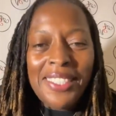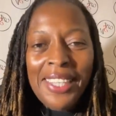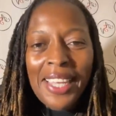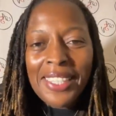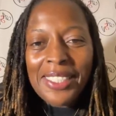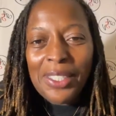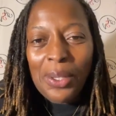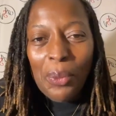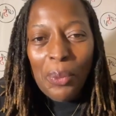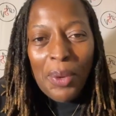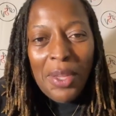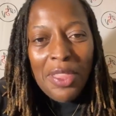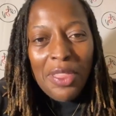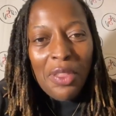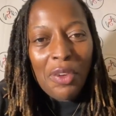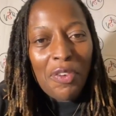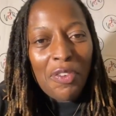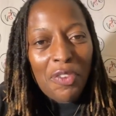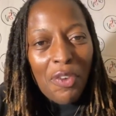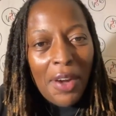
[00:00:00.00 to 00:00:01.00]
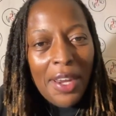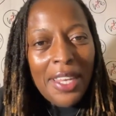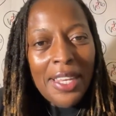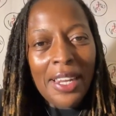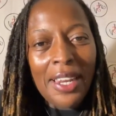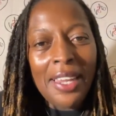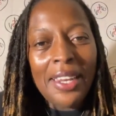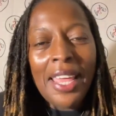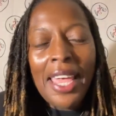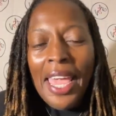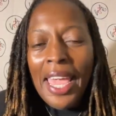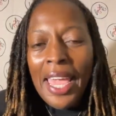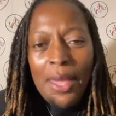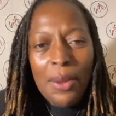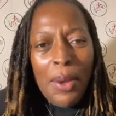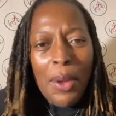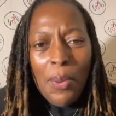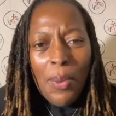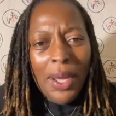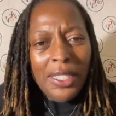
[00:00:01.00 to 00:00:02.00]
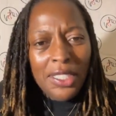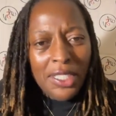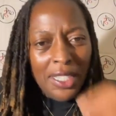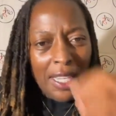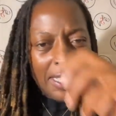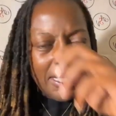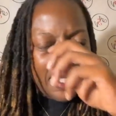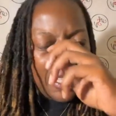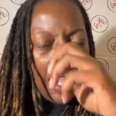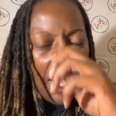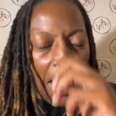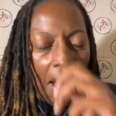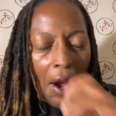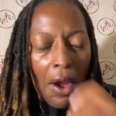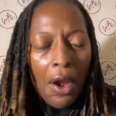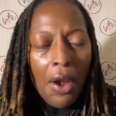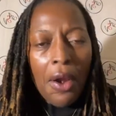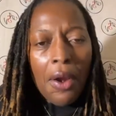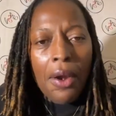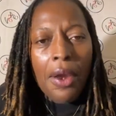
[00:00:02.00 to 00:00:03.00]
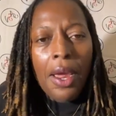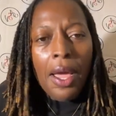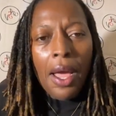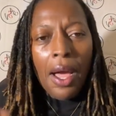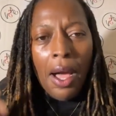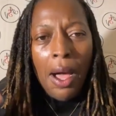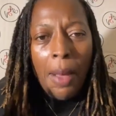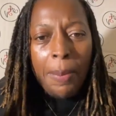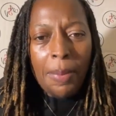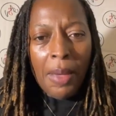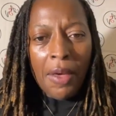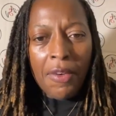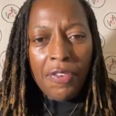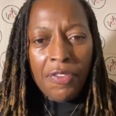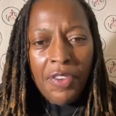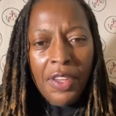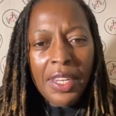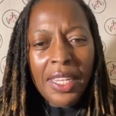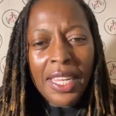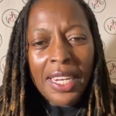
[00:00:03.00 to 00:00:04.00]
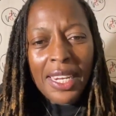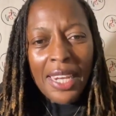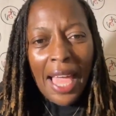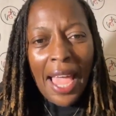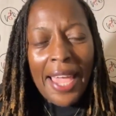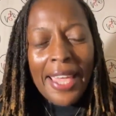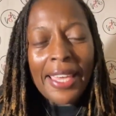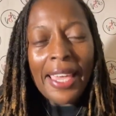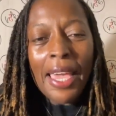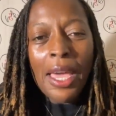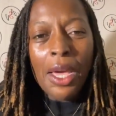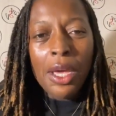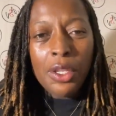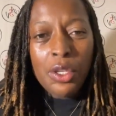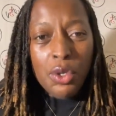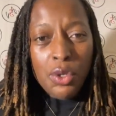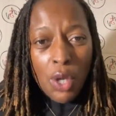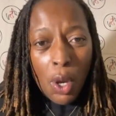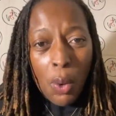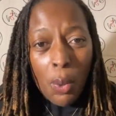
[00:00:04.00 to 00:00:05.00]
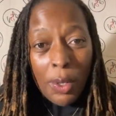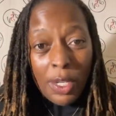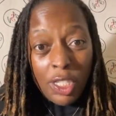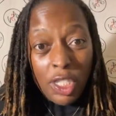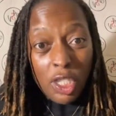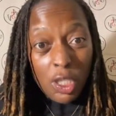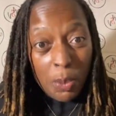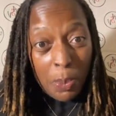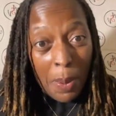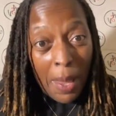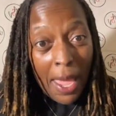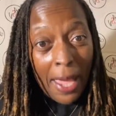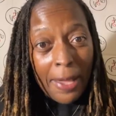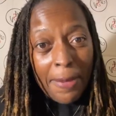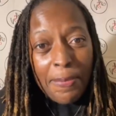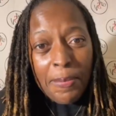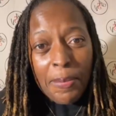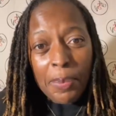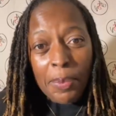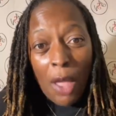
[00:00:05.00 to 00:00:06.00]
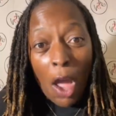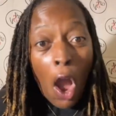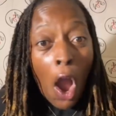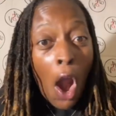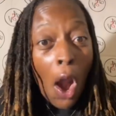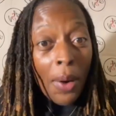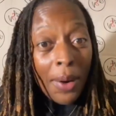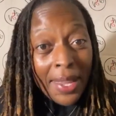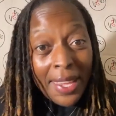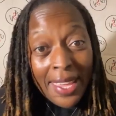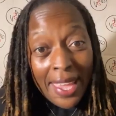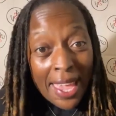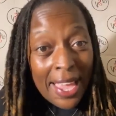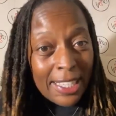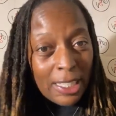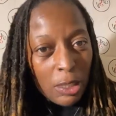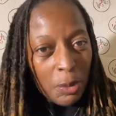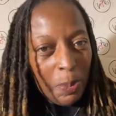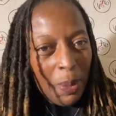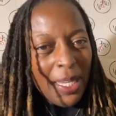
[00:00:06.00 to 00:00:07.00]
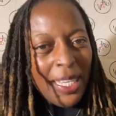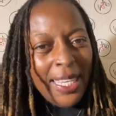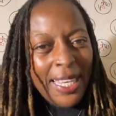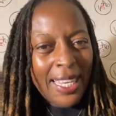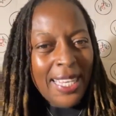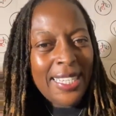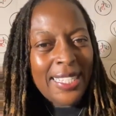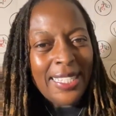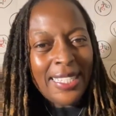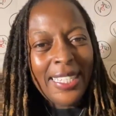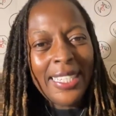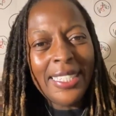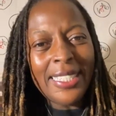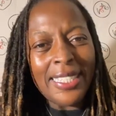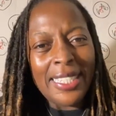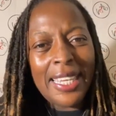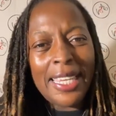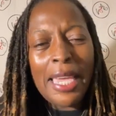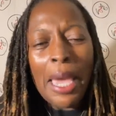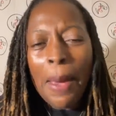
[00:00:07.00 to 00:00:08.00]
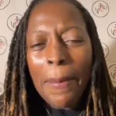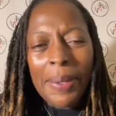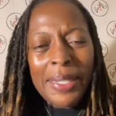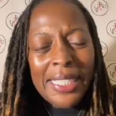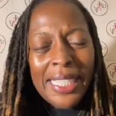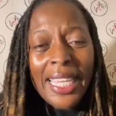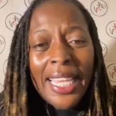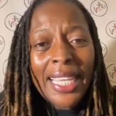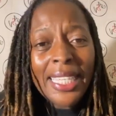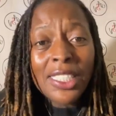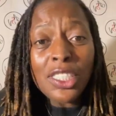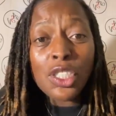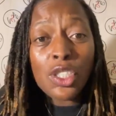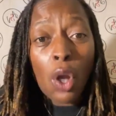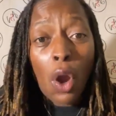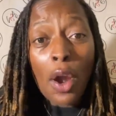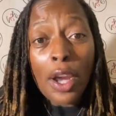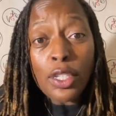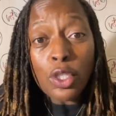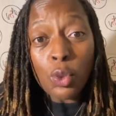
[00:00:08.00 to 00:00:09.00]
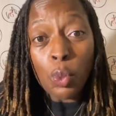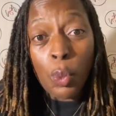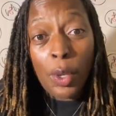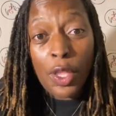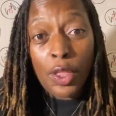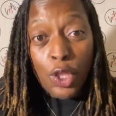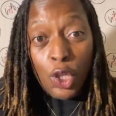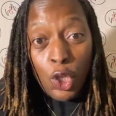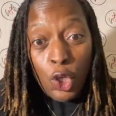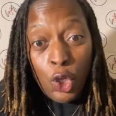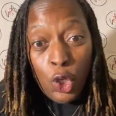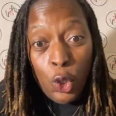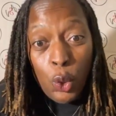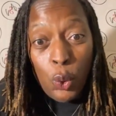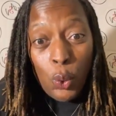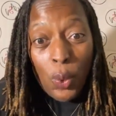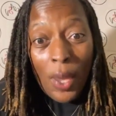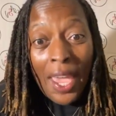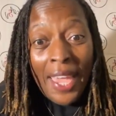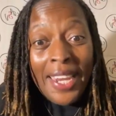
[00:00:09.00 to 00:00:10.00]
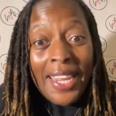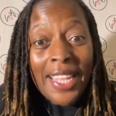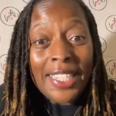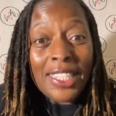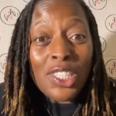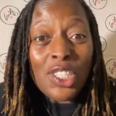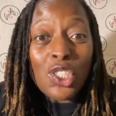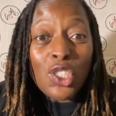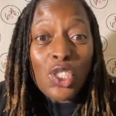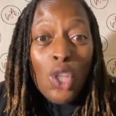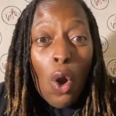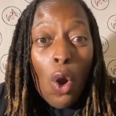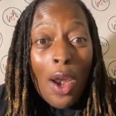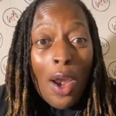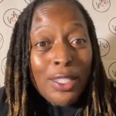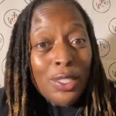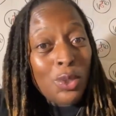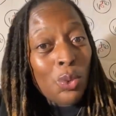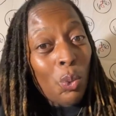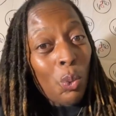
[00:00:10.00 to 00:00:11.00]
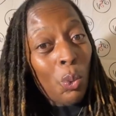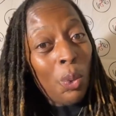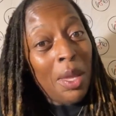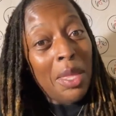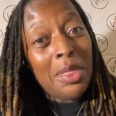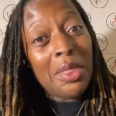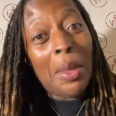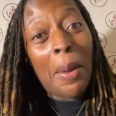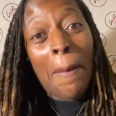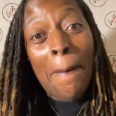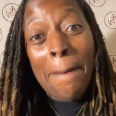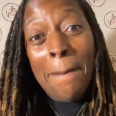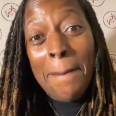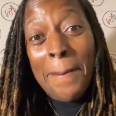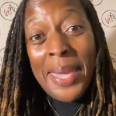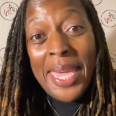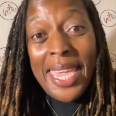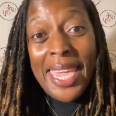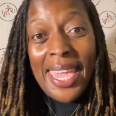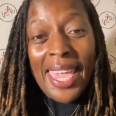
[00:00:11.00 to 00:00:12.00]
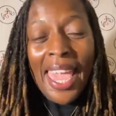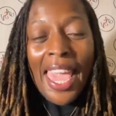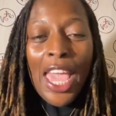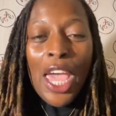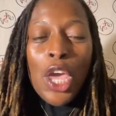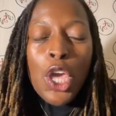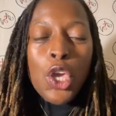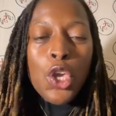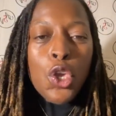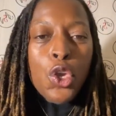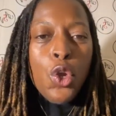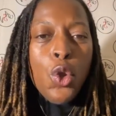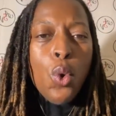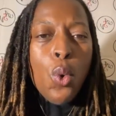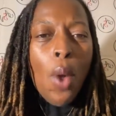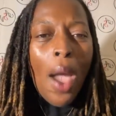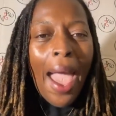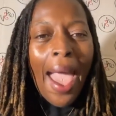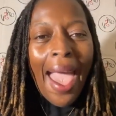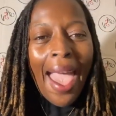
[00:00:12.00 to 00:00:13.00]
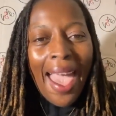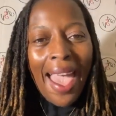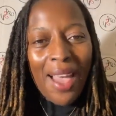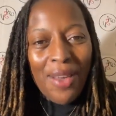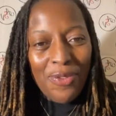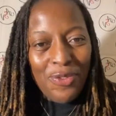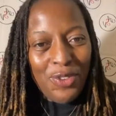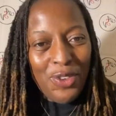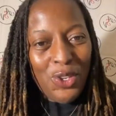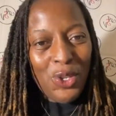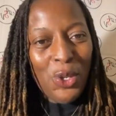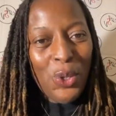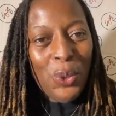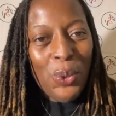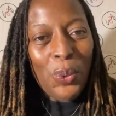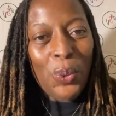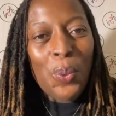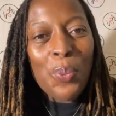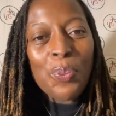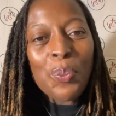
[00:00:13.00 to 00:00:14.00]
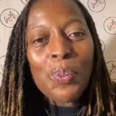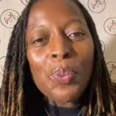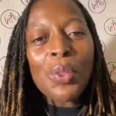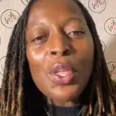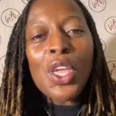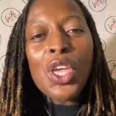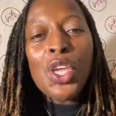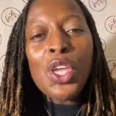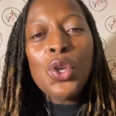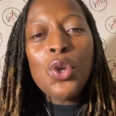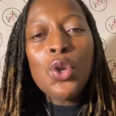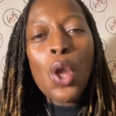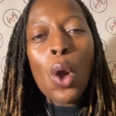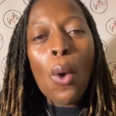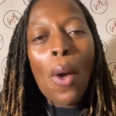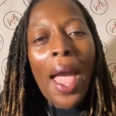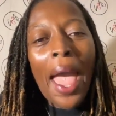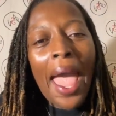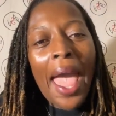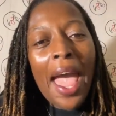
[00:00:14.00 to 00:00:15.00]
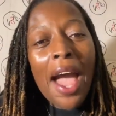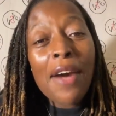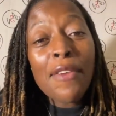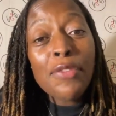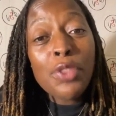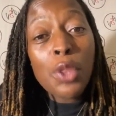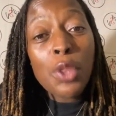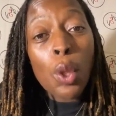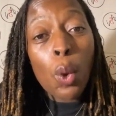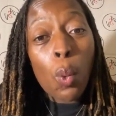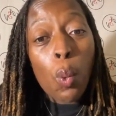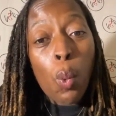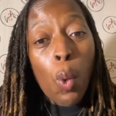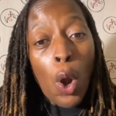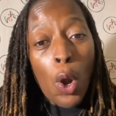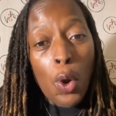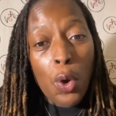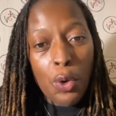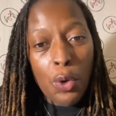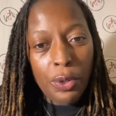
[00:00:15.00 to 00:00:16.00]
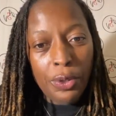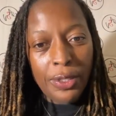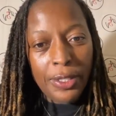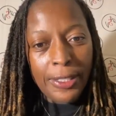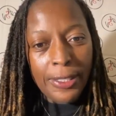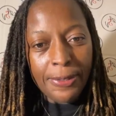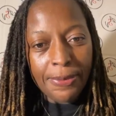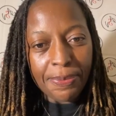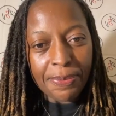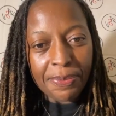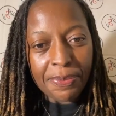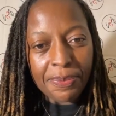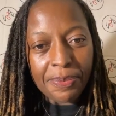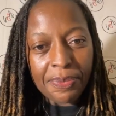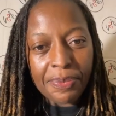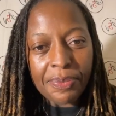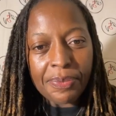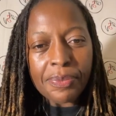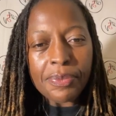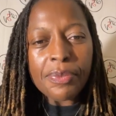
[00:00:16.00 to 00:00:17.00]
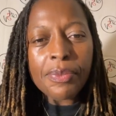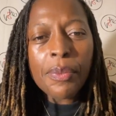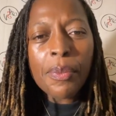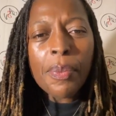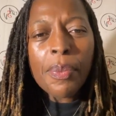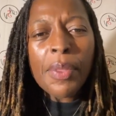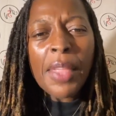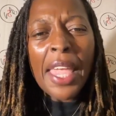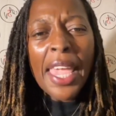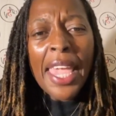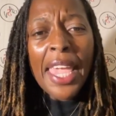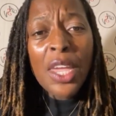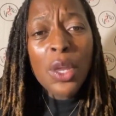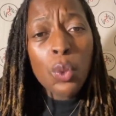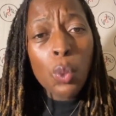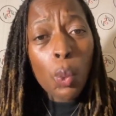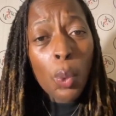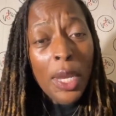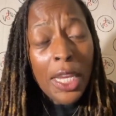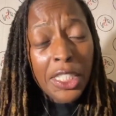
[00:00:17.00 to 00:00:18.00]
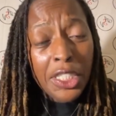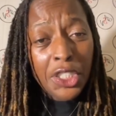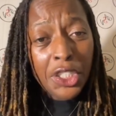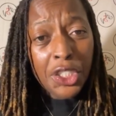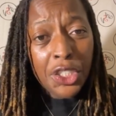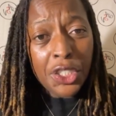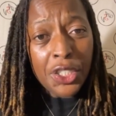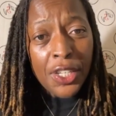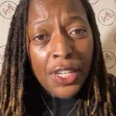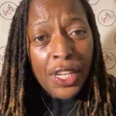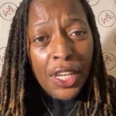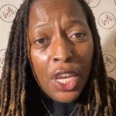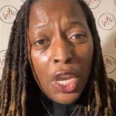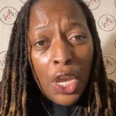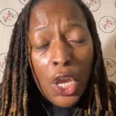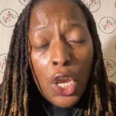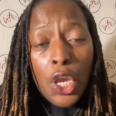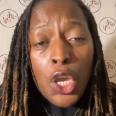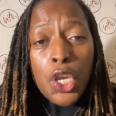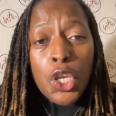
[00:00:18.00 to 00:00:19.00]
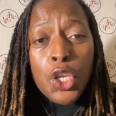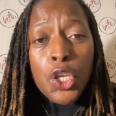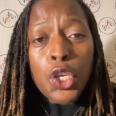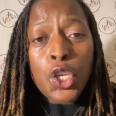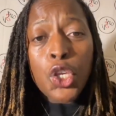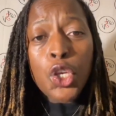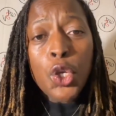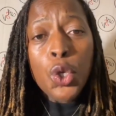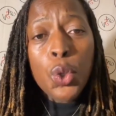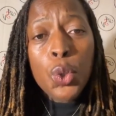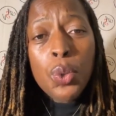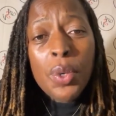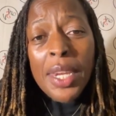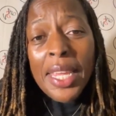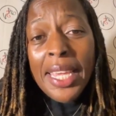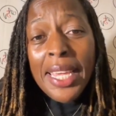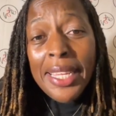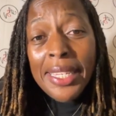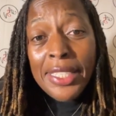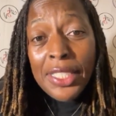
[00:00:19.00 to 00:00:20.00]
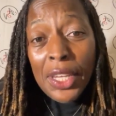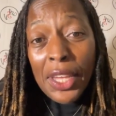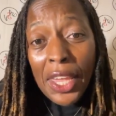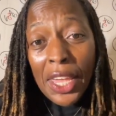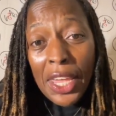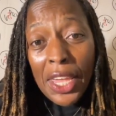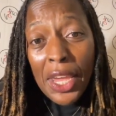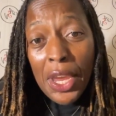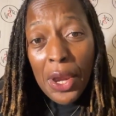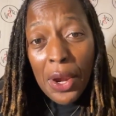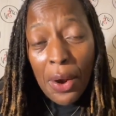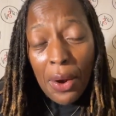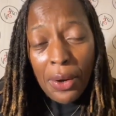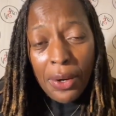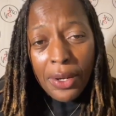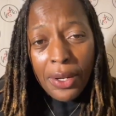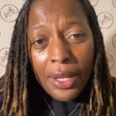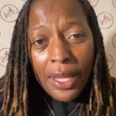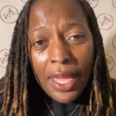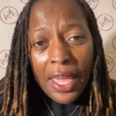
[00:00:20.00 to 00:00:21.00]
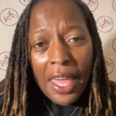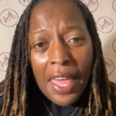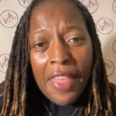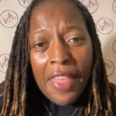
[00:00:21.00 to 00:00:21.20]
just Aretha Franklin, it wasn't just her feeling like, you know, respect, R-E-S-P-E-C-T. But see, it starts with you and it starts with me. You have to, you know, have the words in which you need to hear